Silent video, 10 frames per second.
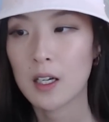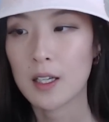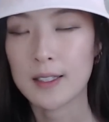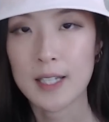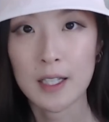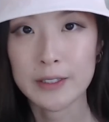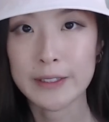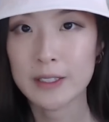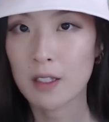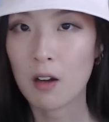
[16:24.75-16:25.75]

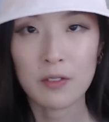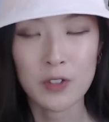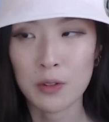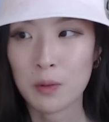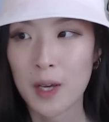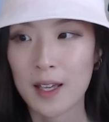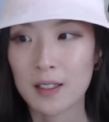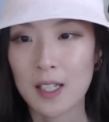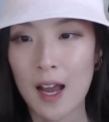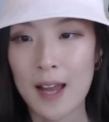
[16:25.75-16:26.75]
intelligent, all of you,
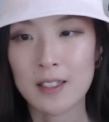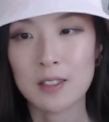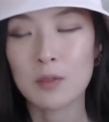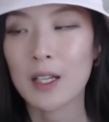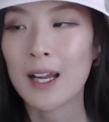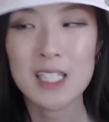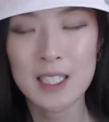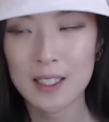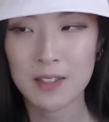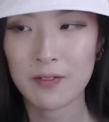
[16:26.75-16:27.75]
and I just I just
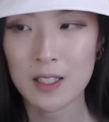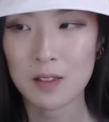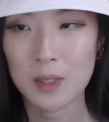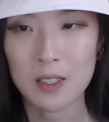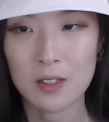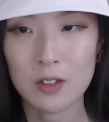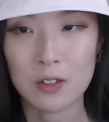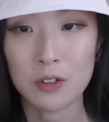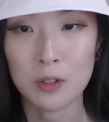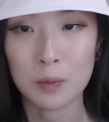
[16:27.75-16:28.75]
needed to vent because it's so
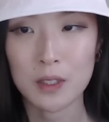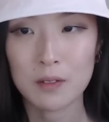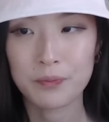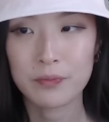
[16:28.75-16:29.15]
stupid.